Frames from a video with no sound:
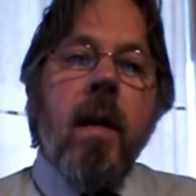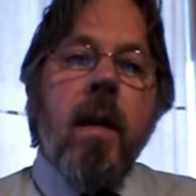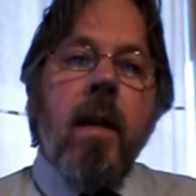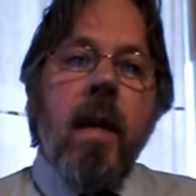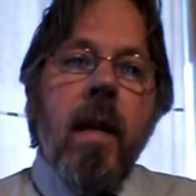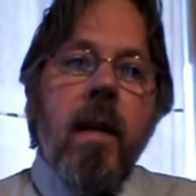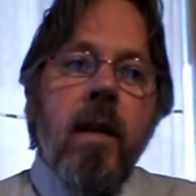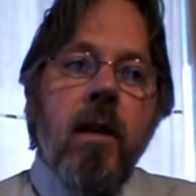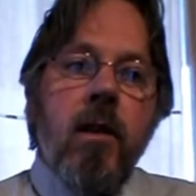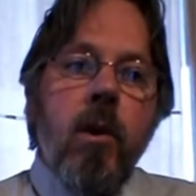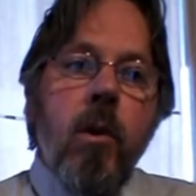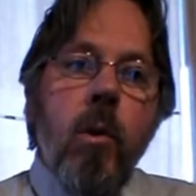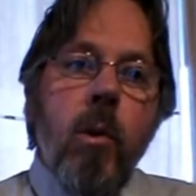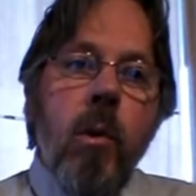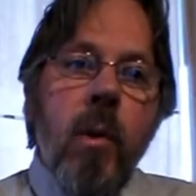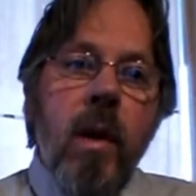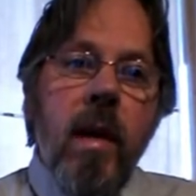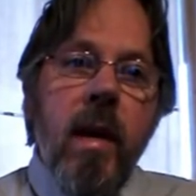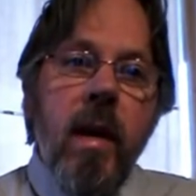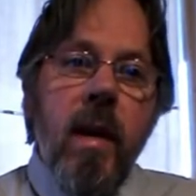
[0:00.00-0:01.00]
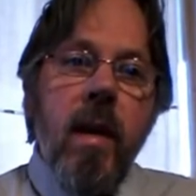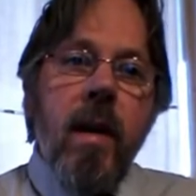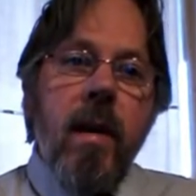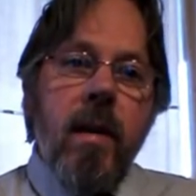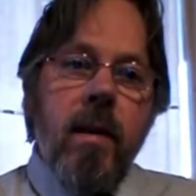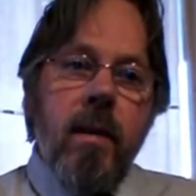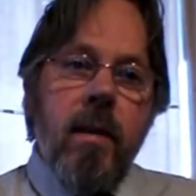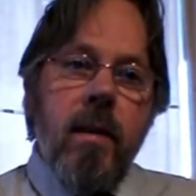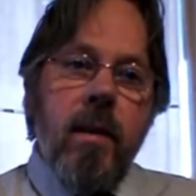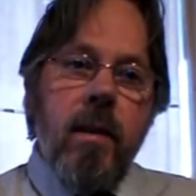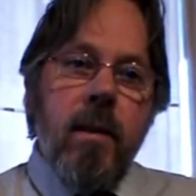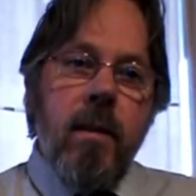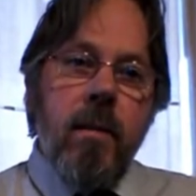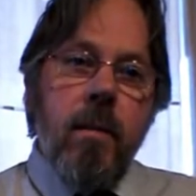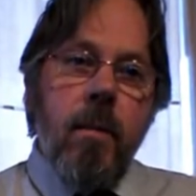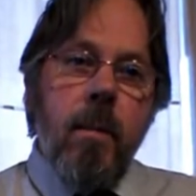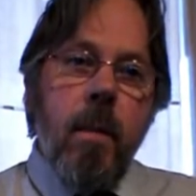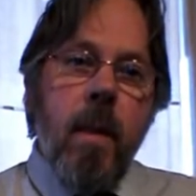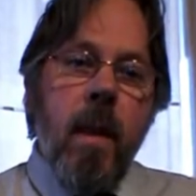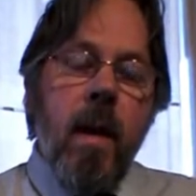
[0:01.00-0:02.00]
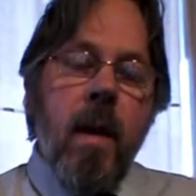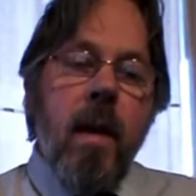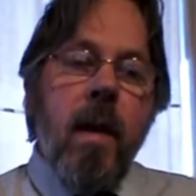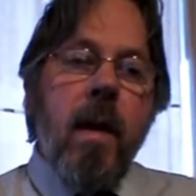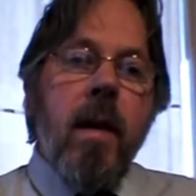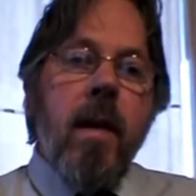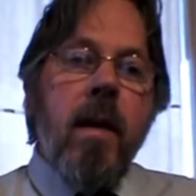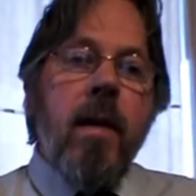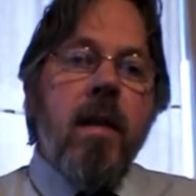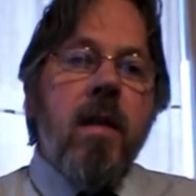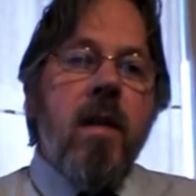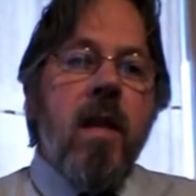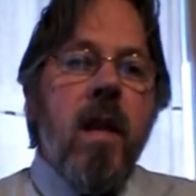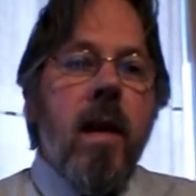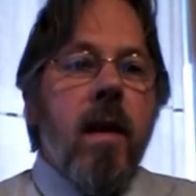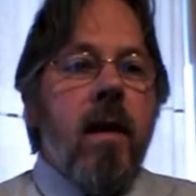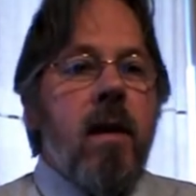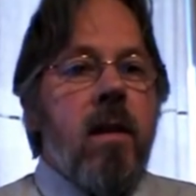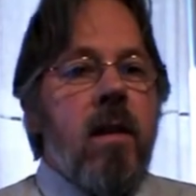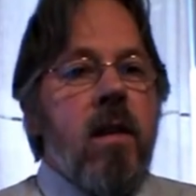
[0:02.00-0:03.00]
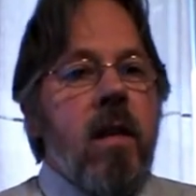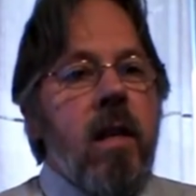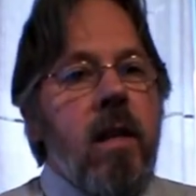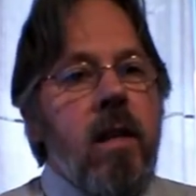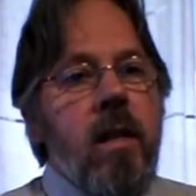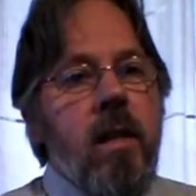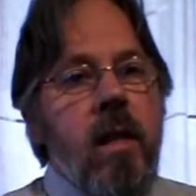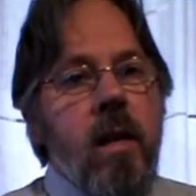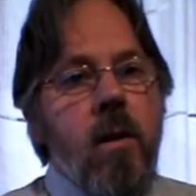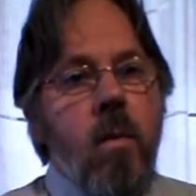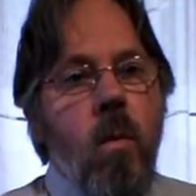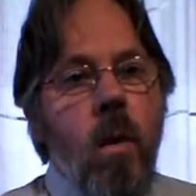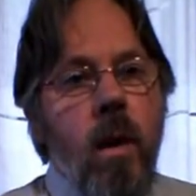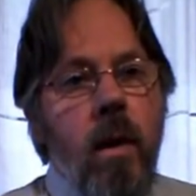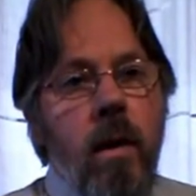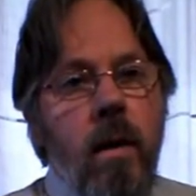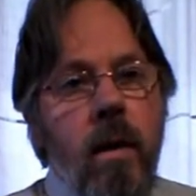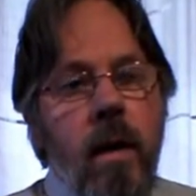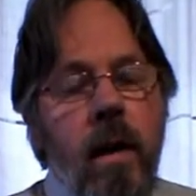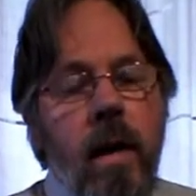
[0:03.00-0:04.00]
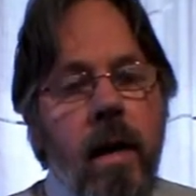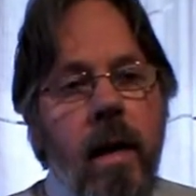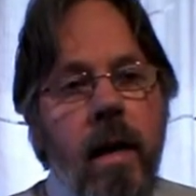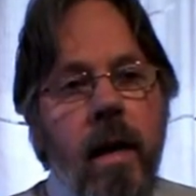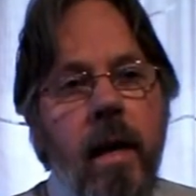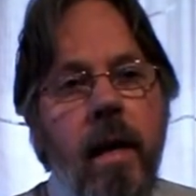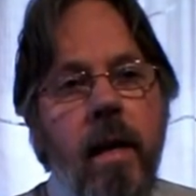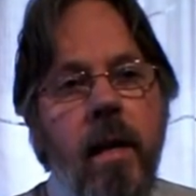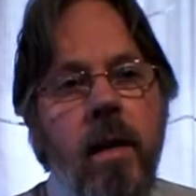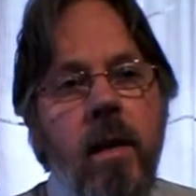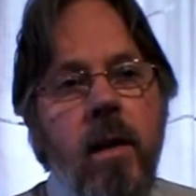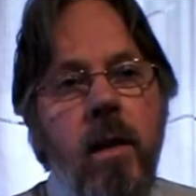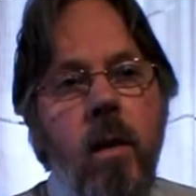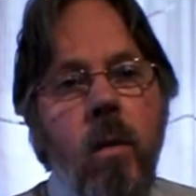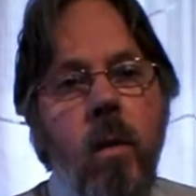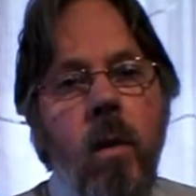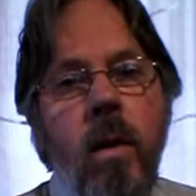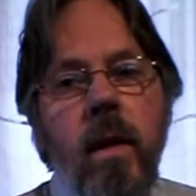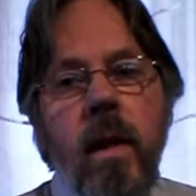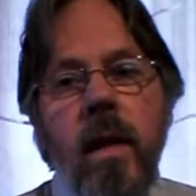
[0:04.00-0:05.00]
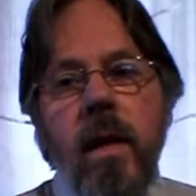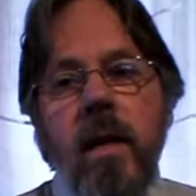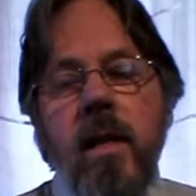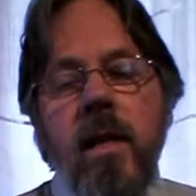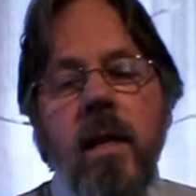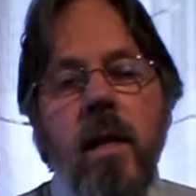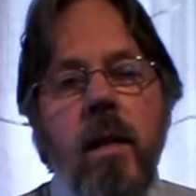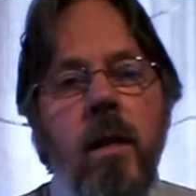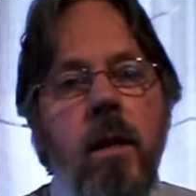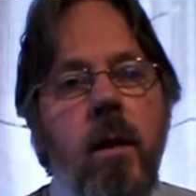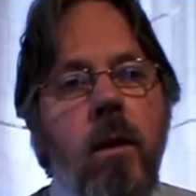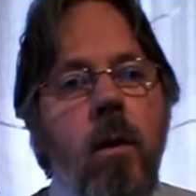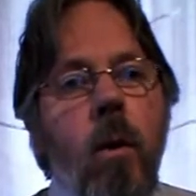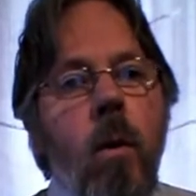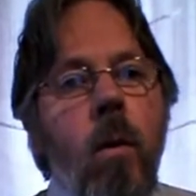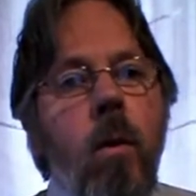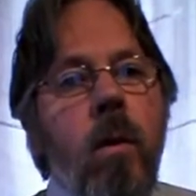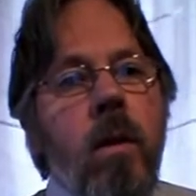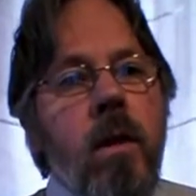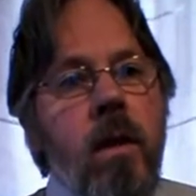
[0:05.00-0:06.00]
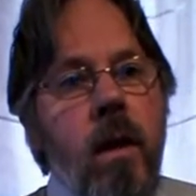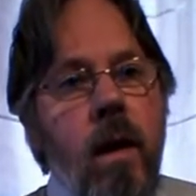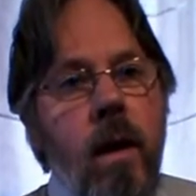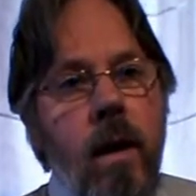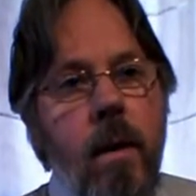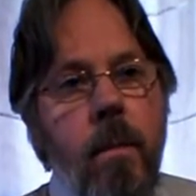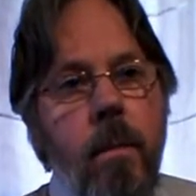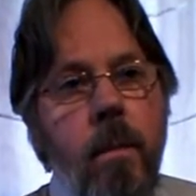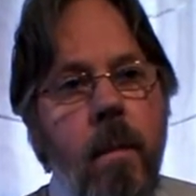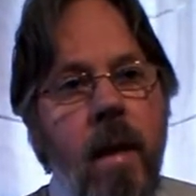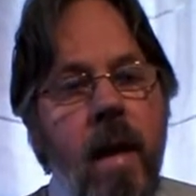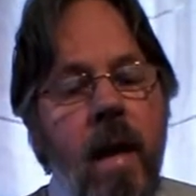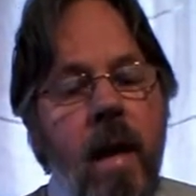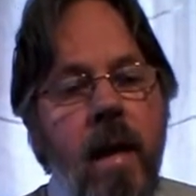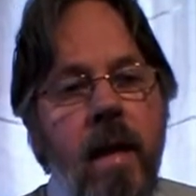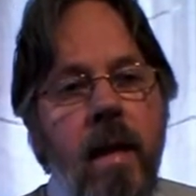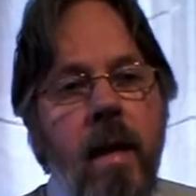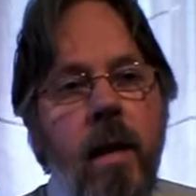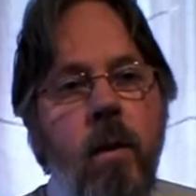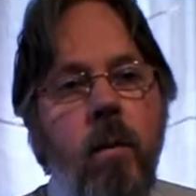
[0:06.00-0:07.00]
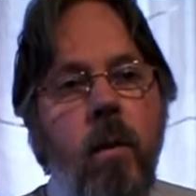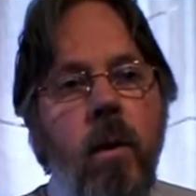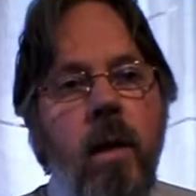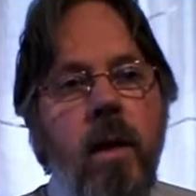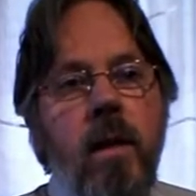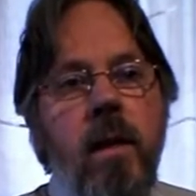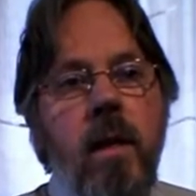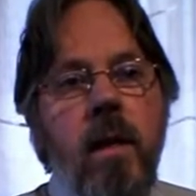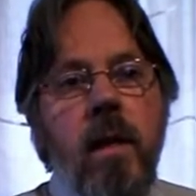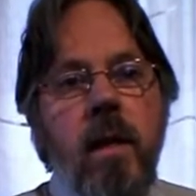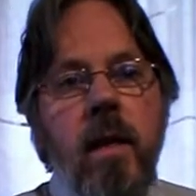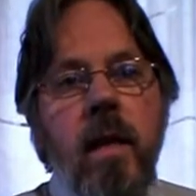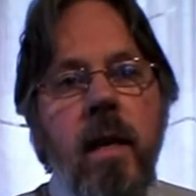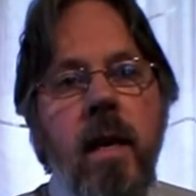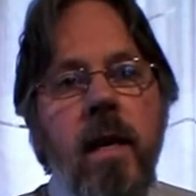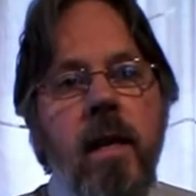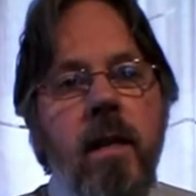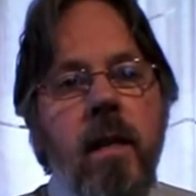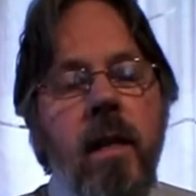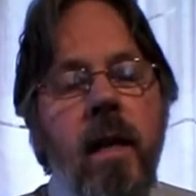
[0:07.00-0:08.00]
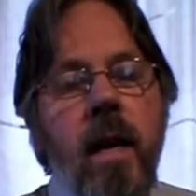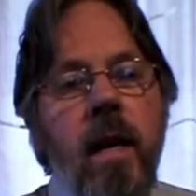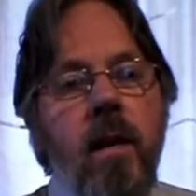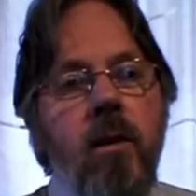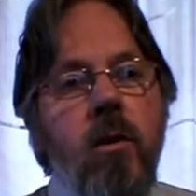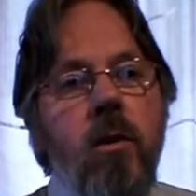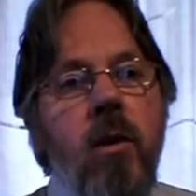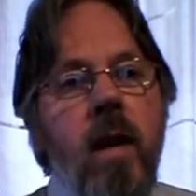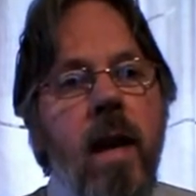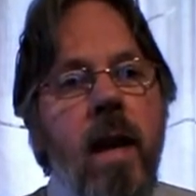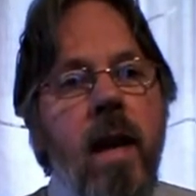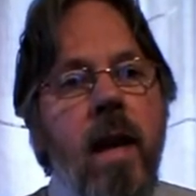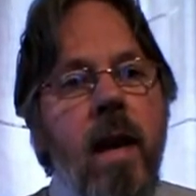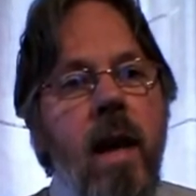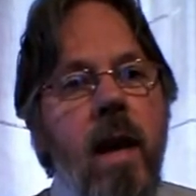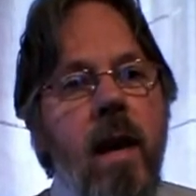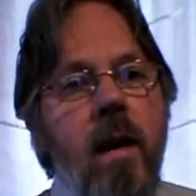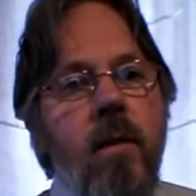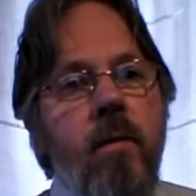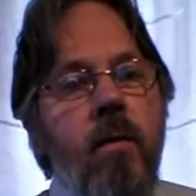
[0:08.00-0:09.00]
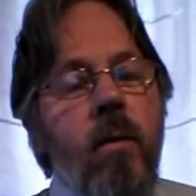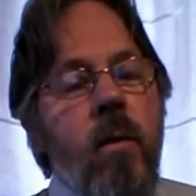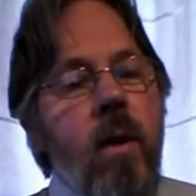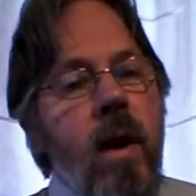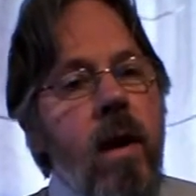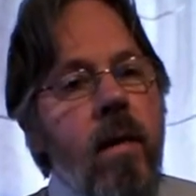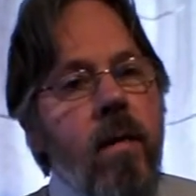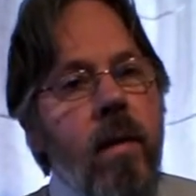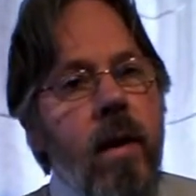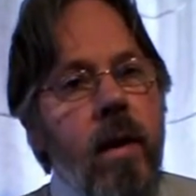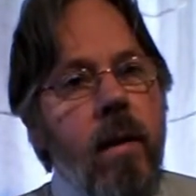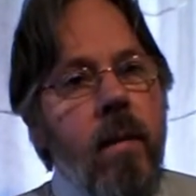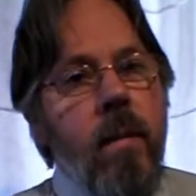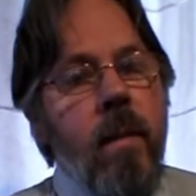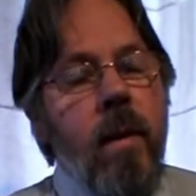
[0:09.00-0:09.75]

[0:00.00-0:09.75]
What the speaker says: That is who he is. He is the existing one. He is the one that exists at all time, that will exist yesterday, today, and forever.